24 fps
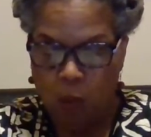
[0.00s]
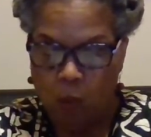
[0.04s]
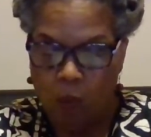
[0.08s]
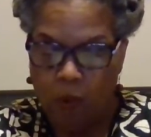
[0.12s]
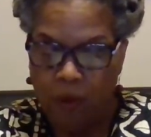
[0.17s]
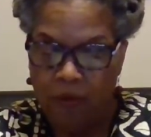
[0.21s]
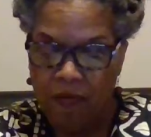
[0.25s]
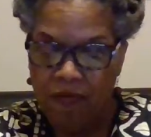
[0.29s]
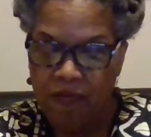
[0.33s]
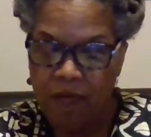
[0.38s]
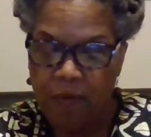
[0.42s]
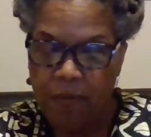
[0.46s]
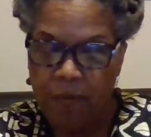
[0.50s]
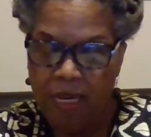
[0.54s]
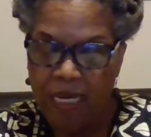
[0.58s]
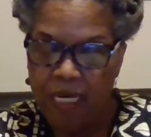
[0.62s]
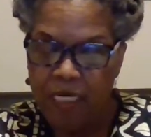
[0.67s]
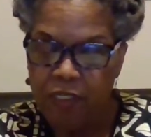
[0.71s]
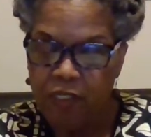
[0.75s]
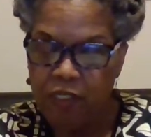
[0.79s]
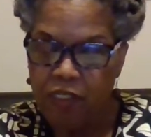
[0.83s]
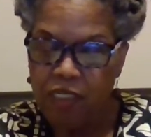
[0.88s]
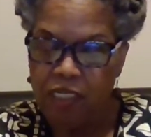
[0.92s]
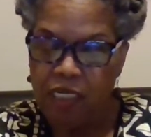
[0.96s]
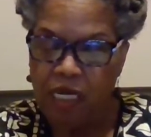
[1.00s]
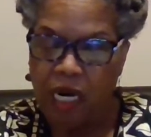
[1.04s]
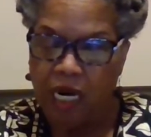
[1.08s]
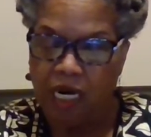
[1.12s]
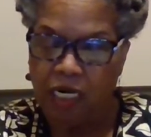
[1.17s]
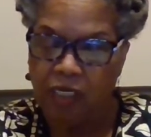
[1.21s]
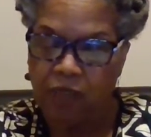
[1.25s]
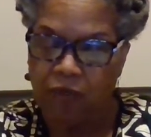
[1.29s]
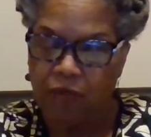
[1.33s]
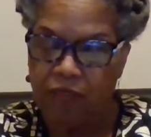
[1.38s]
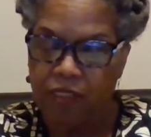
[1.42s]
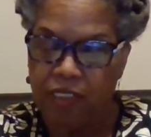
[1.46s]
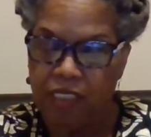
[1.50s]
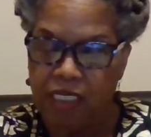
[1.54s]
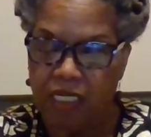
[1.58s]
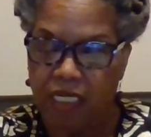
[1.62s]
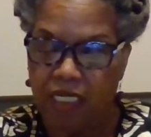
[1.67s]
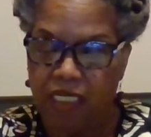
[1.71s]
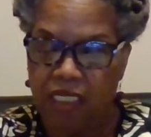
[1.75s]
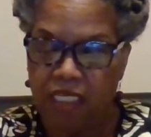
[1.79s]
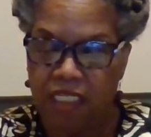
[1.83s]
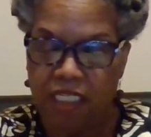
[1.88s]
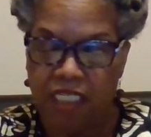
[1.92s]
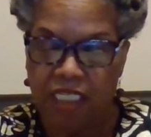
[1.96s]
One of the major doctrines
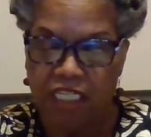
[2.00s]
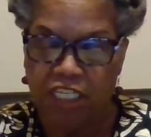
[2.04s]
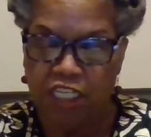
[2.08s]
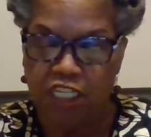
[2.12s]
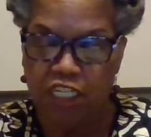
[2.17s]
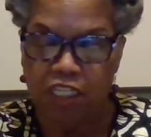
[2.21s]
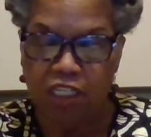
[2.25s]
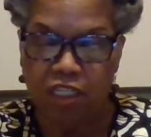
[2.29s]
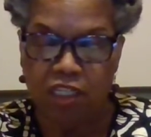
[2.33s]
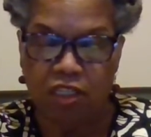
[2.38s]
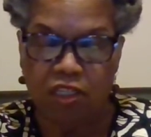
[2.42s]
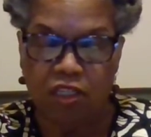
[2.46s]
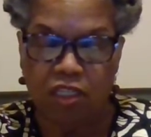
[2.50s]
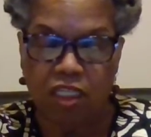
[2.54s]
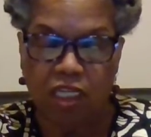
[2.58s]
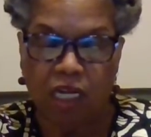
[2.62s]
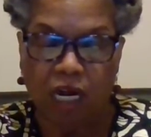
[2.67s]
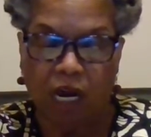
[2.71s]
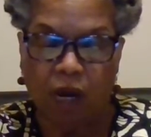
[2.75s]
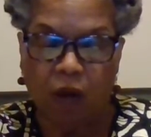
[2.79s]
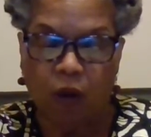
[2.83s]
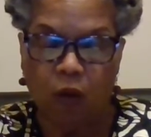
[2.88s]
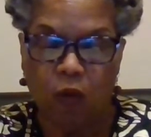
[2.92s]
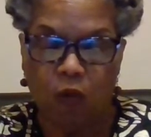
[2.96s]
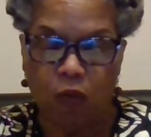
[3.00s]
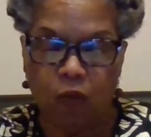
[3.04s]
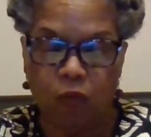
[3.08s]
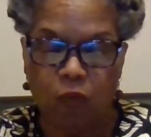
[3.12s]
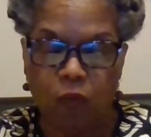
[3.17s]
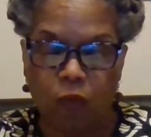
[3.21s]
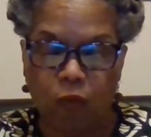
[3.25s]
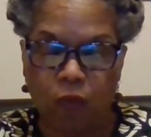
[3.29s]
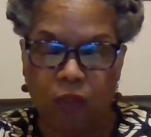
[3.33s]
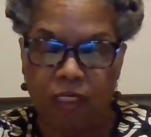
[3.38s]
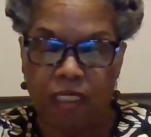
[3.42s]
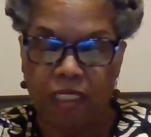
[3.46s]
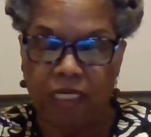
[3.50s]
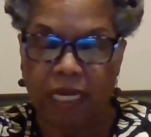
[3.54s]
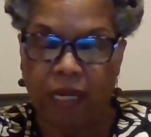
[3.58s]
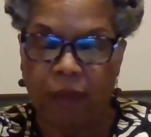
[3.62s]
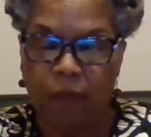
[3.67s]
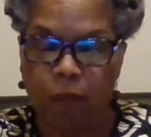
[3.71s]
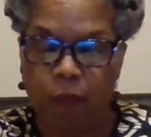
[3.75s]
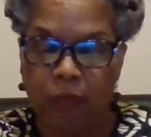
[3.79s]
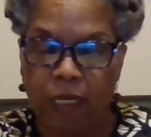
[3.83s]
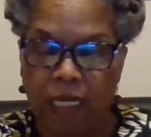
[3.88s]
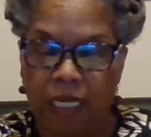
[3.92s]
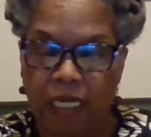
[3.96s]
that Jesus taught was
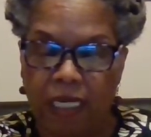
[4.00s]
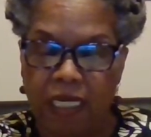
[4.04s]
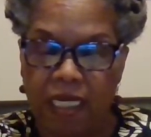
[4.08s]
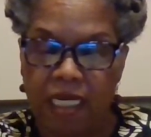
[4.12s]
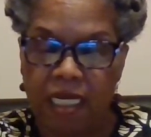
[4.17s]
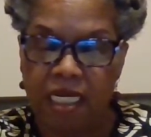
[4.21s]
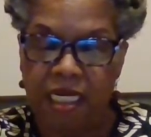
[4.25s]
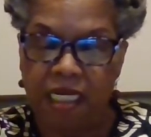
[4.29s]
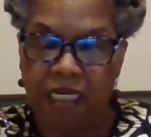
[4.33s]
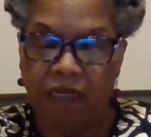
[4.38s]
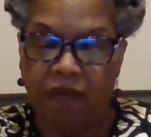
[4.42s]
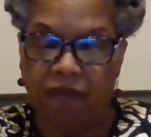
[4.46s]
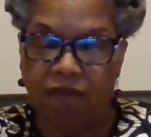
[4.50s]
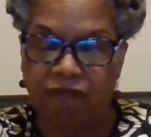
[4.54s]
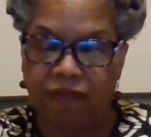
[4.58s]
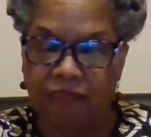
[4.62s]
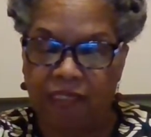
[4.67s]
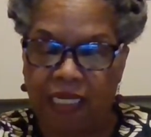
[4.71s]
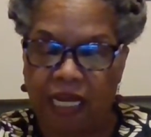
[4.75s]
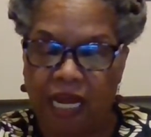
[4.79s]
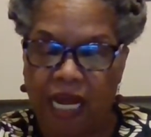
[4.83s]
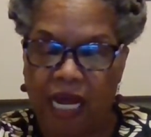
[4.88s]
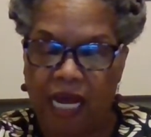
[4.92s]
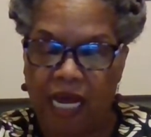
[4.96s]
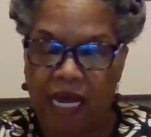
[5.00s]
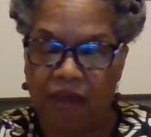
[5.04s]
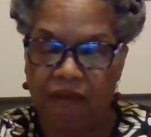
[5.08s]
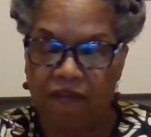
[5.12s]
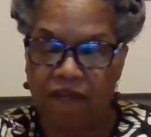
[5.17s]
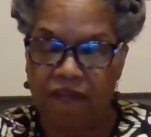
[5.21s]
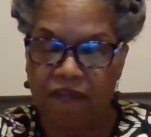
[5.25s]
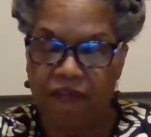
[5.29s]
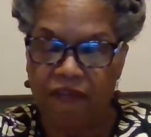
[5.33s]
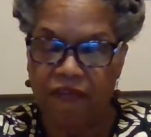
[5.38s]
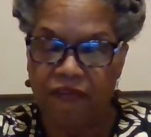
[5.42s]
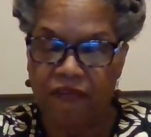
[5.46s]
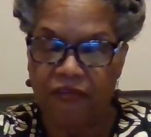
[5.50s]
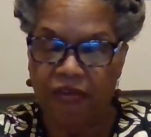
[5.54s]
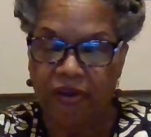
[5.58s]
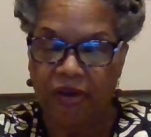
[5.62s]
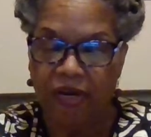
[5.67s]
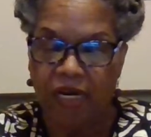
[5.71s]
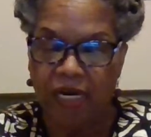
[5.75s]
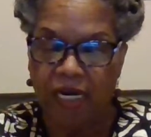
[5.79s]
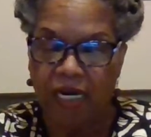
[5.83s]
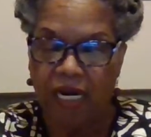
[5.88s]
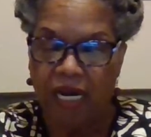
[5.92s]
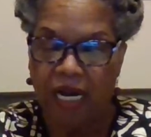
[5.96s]
that we live life
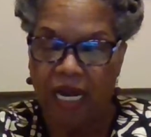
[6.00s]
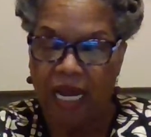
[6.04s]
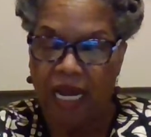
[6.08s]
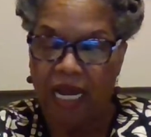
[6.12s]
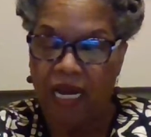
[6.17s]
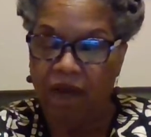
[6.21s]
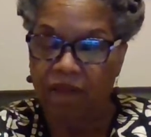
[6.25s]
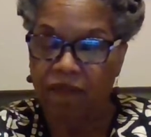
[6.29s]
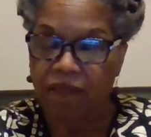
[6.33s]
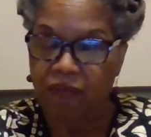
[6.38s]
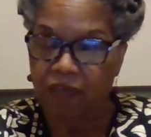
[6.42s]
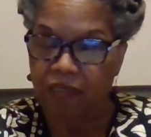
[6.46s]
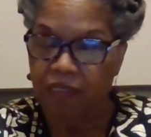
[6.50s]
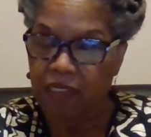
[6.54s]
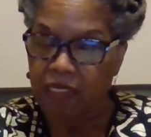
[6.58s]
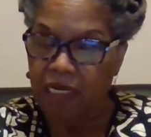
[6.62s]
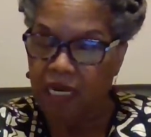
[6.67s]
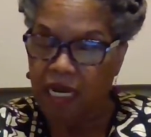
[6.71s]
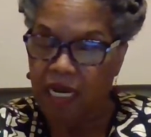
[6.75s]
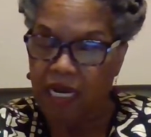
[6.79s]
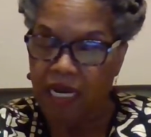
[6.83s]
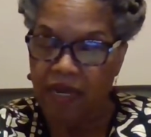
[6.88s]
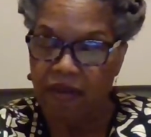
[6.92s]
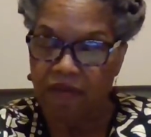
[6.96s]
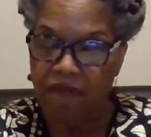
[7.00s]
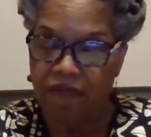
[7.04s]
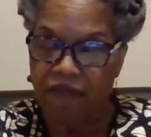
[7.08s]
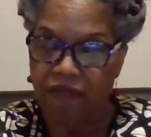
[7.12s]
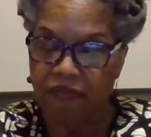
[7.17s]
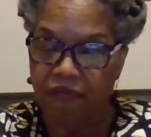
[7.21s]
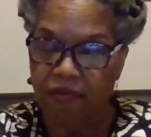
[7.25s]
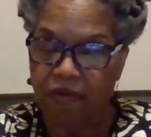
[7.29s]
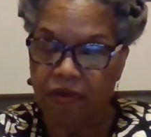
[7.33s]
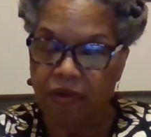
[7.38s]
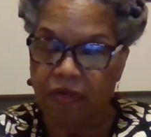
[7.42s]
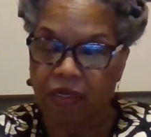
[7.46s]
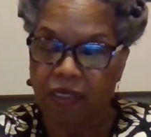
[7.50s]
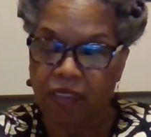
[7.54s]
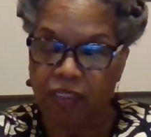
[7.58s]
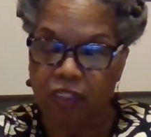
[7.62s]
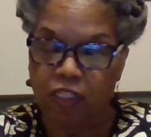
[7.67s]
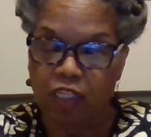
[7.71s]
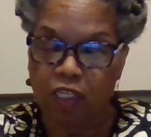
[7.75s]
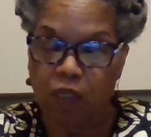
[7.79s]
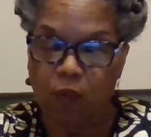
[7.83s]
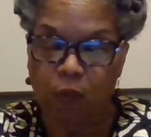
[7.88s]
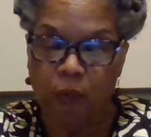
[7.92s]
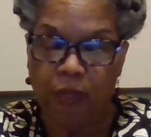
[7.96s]
after life
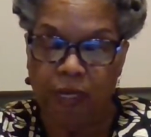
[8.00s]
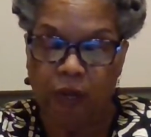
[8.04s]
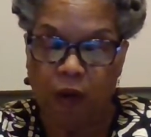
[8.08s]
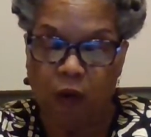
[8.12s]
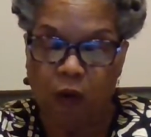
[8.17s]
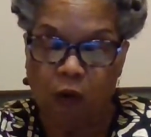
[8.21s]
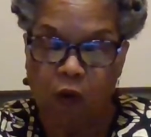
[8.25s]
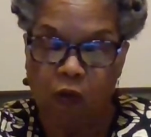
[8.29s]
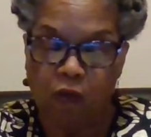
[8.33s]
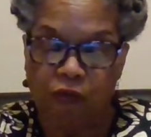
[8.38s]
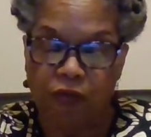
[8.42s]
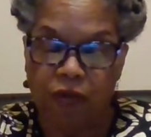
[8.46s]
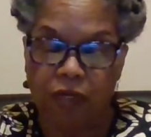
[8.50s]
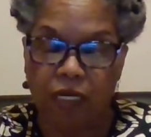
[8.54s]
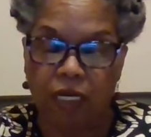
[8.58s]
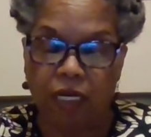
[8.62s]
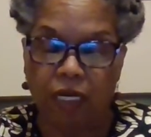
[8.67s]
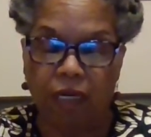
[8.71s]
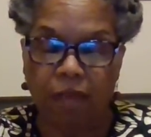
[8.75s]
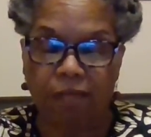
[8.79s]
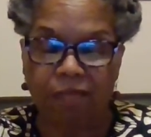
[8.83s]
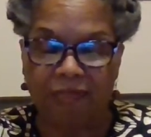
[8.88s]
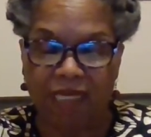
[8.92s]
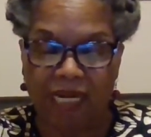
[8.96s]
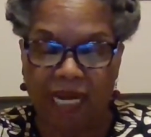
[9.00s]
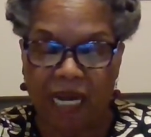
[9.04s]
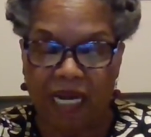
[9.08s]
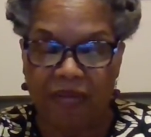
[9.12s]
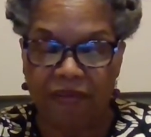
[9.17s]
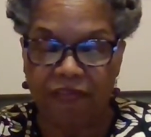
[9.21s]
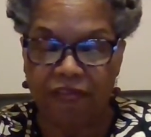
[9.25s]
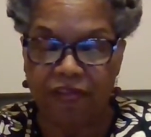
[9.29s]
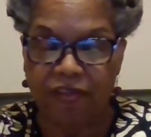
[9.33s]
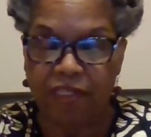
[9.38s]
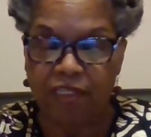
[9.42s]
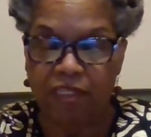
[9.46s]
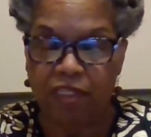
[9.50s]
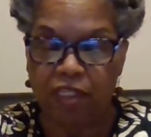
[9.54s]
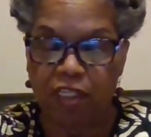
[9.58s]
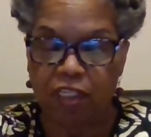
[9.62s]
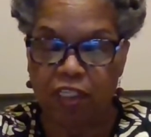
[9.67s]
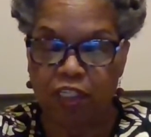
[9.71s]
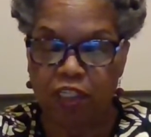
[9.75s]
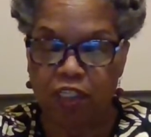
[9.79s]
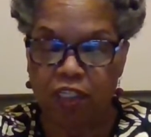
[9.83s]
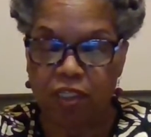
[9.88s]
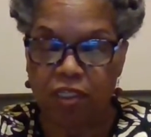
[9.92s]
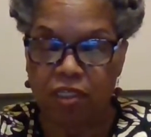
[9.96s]
until we overcome life's
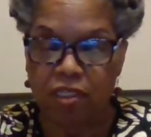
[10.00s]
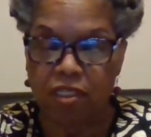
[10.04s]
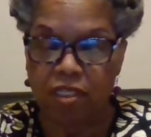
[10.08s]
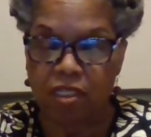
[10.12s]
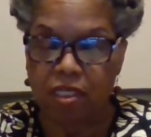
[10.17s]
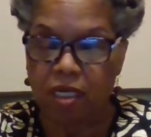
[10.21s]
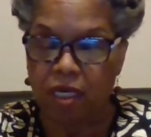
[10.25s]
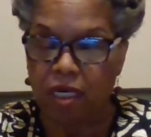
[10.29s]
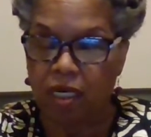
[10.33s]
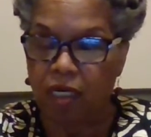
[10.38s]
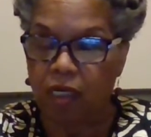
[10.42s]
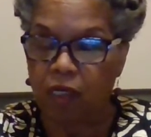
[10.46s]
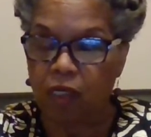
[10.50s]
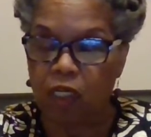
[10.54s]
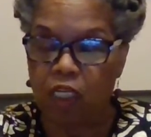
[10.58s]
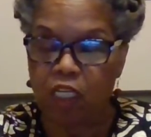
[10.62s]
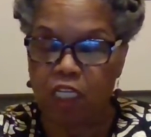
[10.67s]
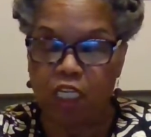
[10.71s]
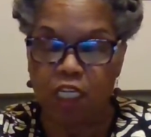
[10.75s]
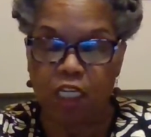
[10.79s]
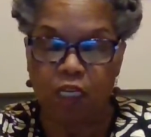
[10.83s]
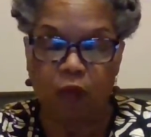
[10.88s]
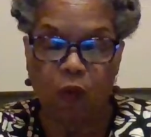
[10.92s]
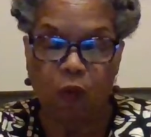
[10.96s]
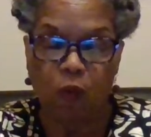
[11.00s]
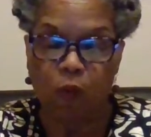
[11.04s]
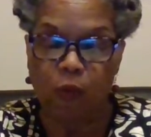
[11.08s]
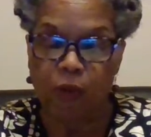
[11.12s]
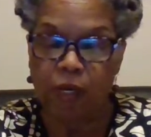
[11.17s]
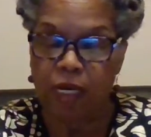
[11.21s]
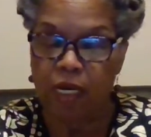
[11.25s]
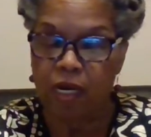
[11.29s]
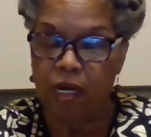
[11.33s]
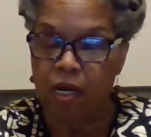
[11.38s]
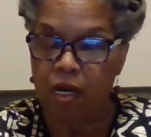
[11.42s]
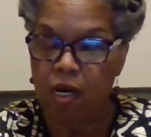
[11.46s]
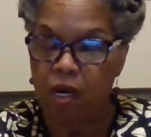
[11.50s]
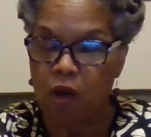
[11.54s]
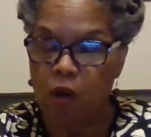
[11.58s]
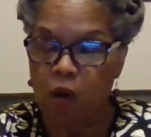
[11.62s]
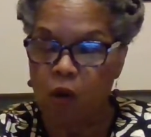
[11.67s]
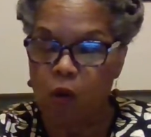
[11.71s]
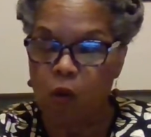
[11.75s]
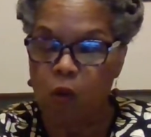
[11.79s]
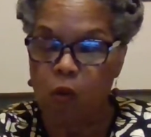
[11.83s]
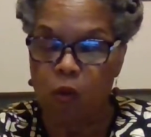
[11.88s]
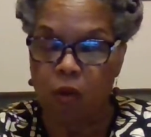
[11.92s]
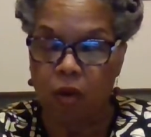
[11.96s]
conditions, until we
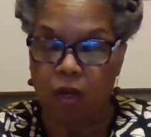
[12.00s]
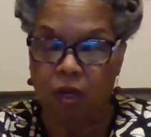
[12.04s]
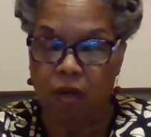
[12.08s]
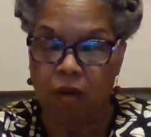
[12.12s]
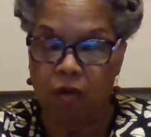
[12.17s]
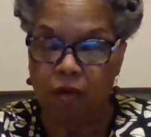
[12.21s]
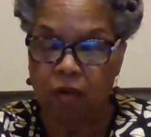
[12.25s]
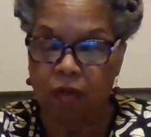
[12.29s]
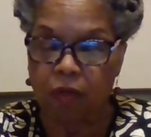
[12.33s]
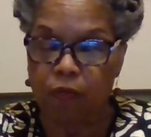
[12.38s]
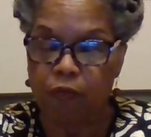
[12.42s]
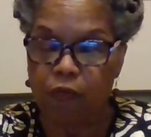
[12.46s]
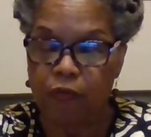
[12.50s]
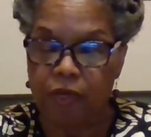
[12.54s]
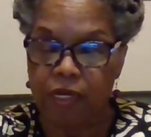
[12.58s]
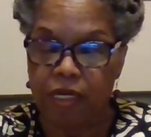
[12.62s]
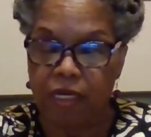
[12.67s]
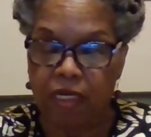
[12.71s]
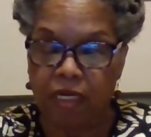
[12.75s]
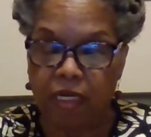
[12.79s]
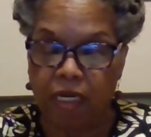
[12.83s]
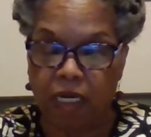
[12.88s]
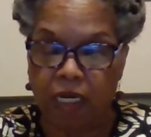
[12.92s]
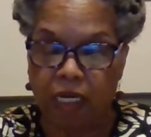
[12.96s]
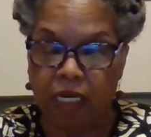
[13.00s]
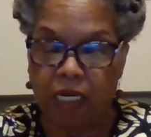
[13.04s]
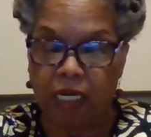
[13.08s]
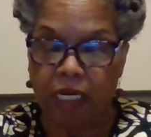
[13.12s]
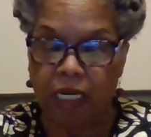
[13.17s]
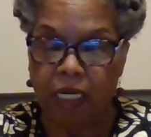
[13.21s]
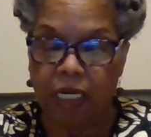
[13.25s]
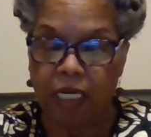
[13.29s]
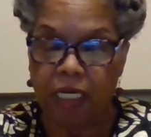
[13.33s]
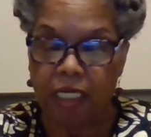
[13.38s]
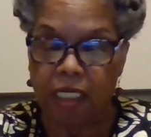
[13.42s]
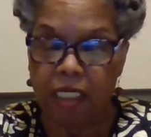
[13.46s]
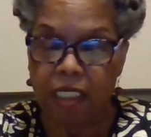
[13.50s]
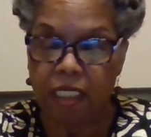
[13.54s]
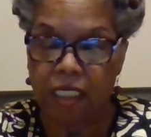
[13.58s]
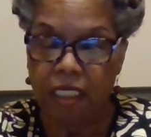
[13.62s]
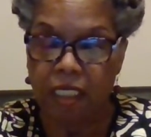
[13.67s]
no longer reincarnate.